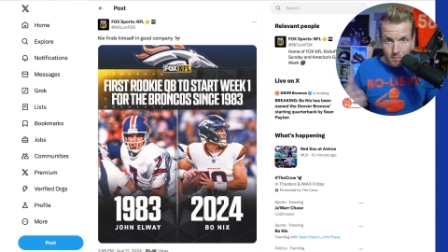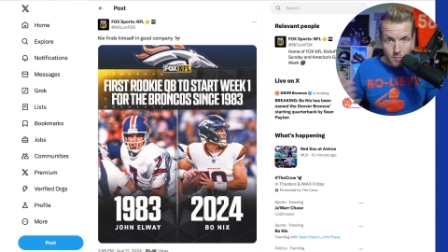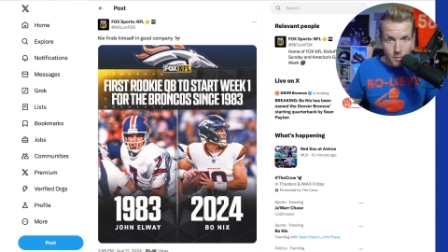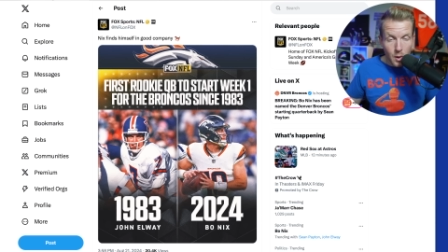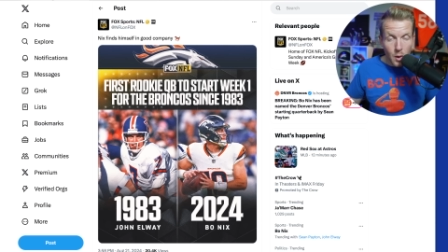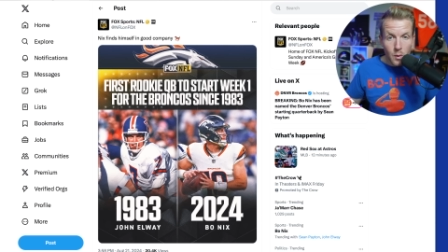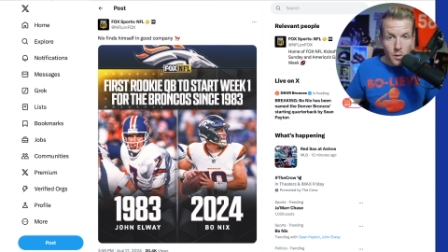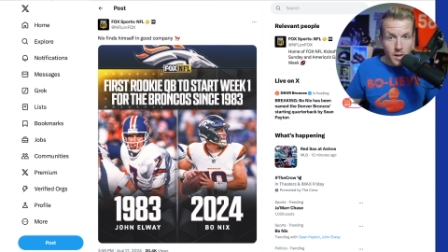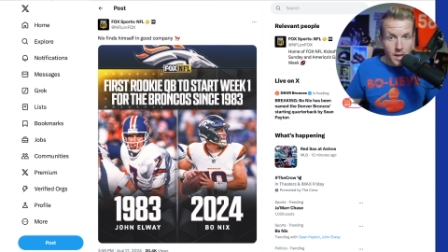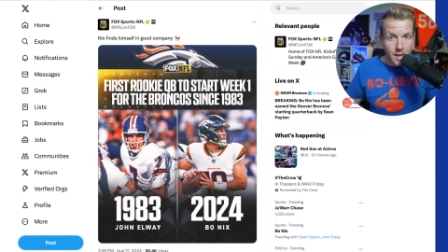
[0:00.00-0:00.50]

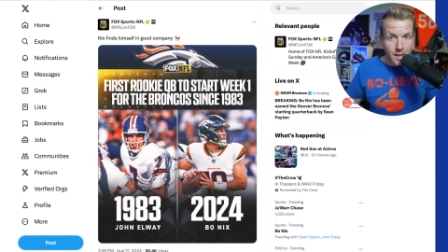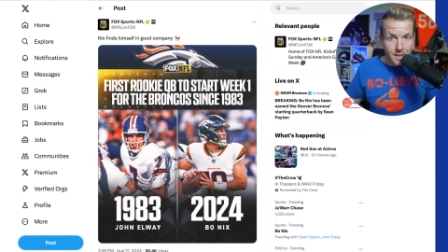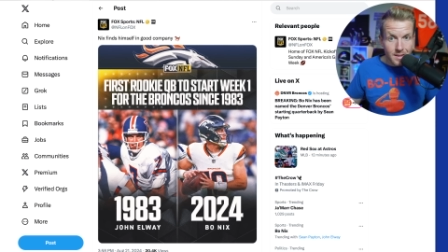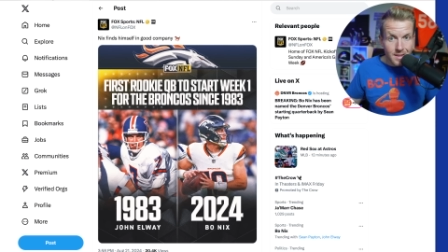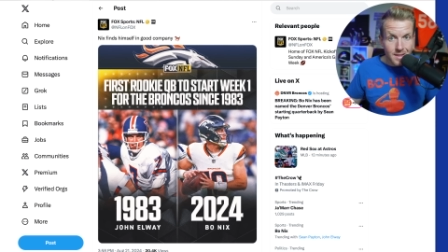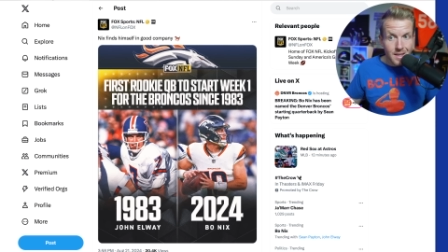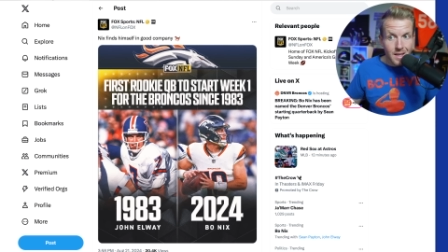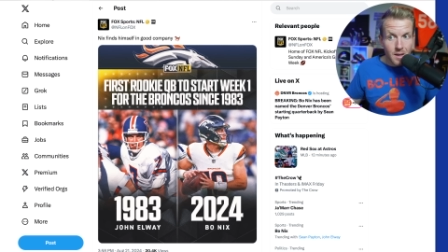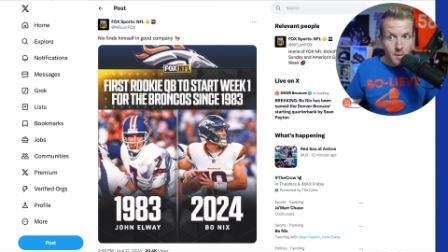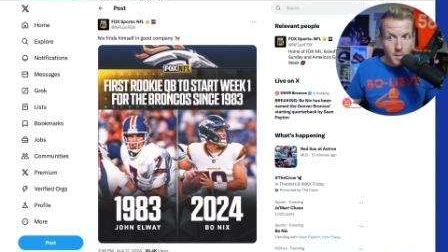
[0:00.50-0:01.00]
Bo Nix
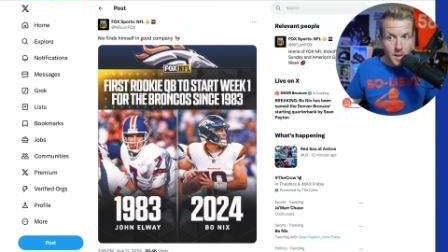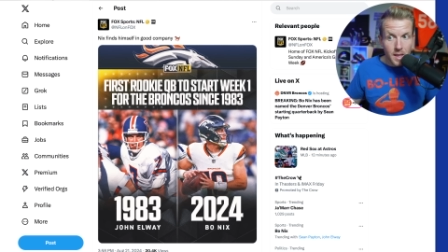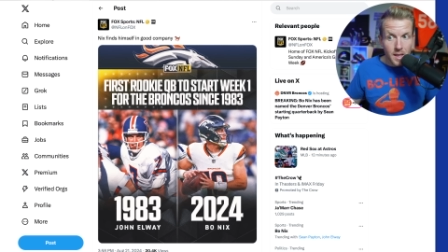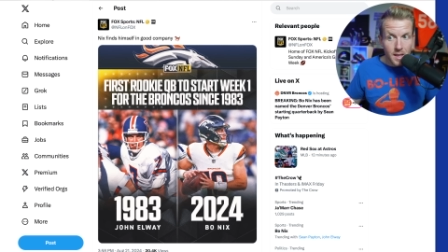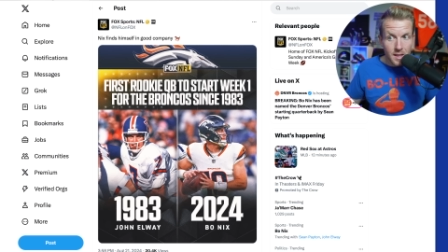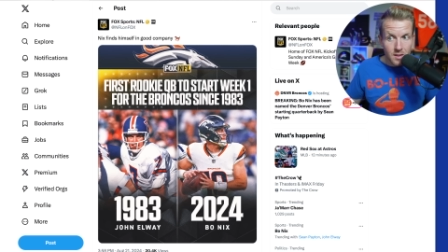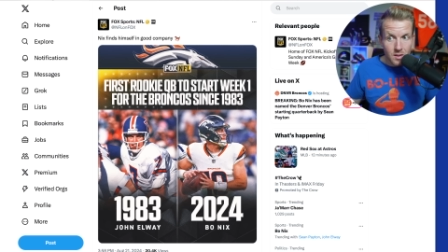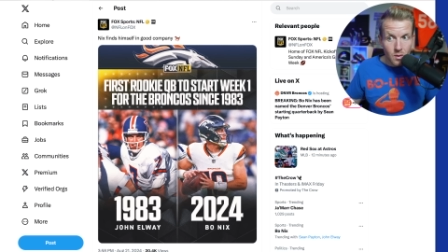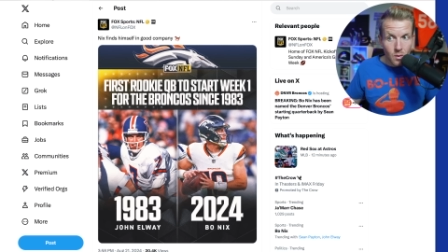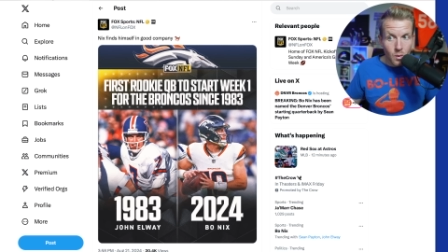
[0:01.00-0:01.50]
is going to be
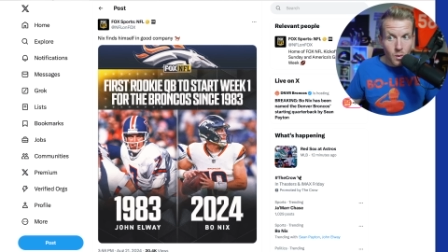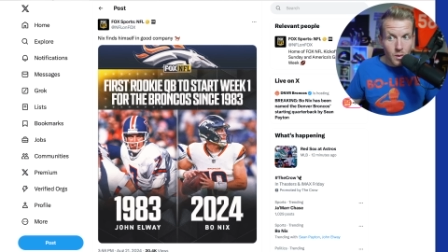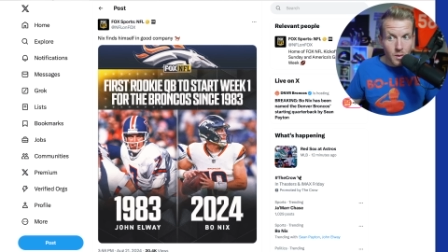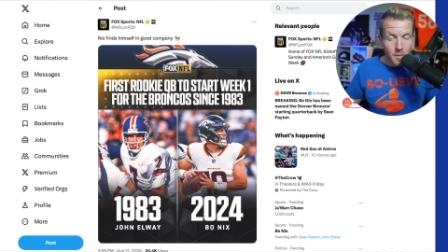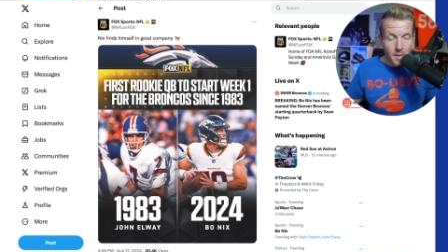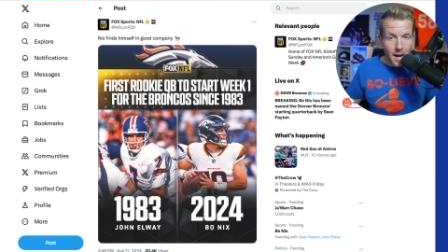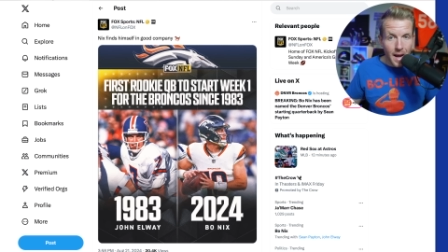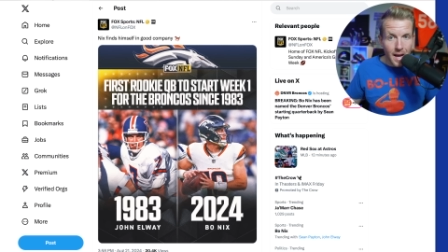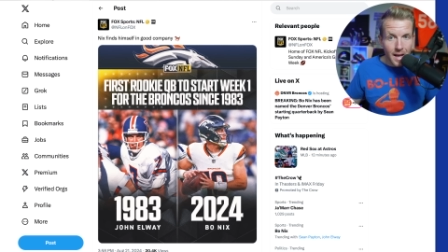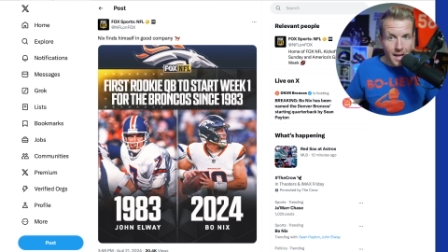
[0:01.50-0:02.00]
his
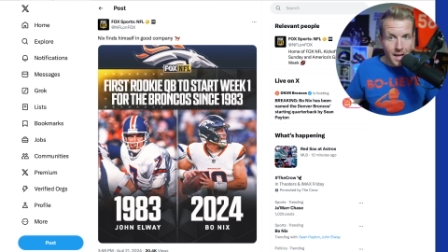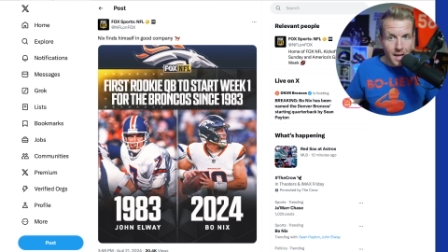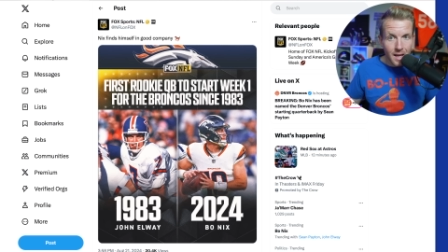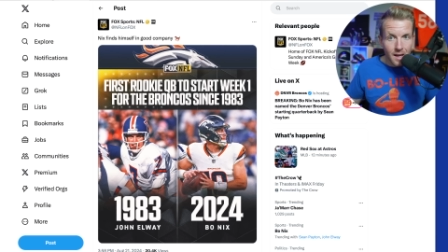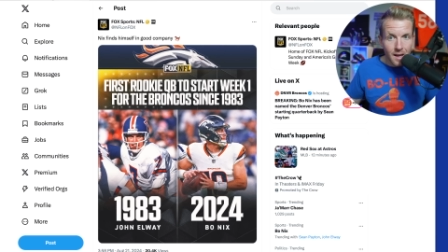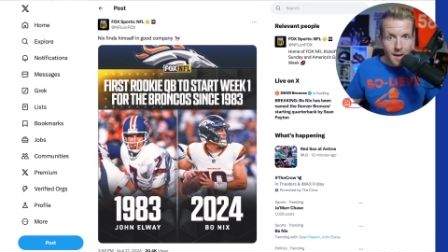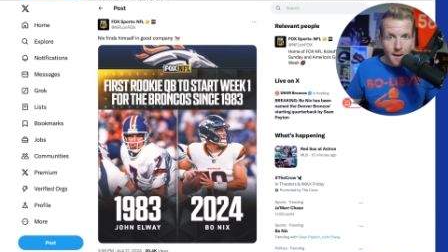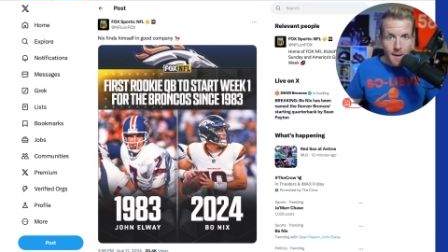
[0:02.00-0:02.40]
quarterback, and